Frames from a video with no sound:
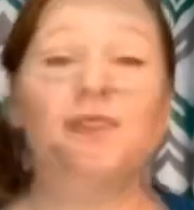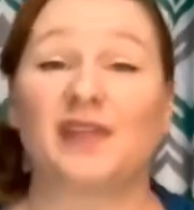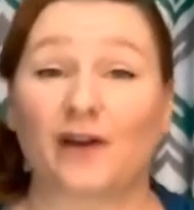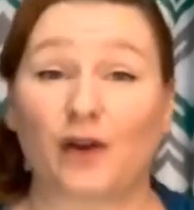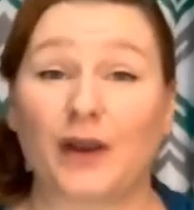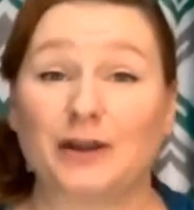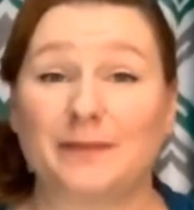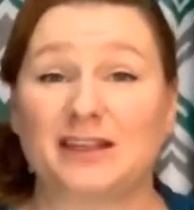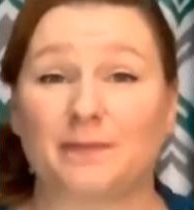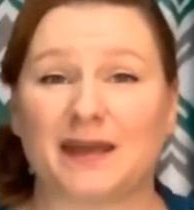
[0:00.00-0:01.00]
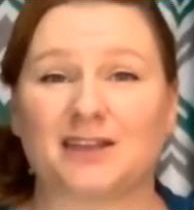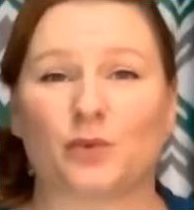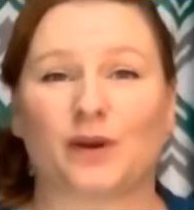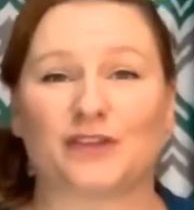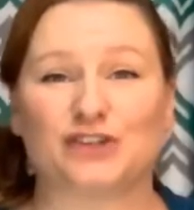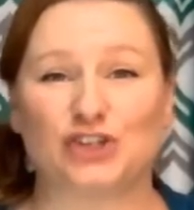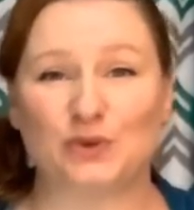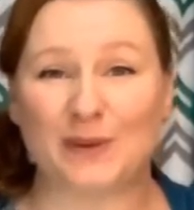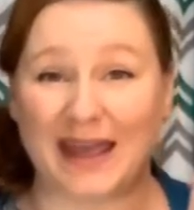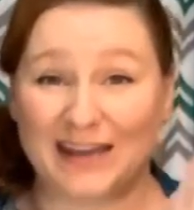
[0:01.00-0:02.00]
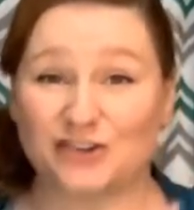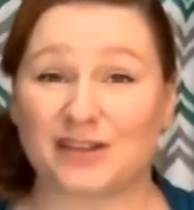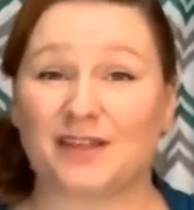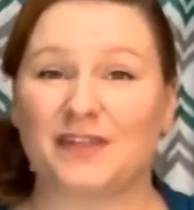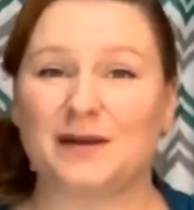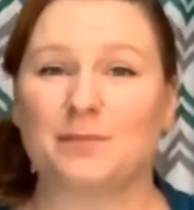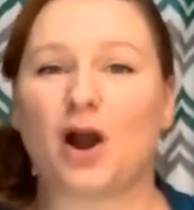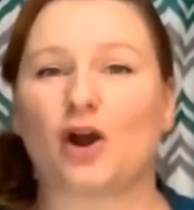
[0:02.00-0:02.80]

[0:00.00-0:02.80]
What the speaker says: They are going to be spaced where the 2 edges of them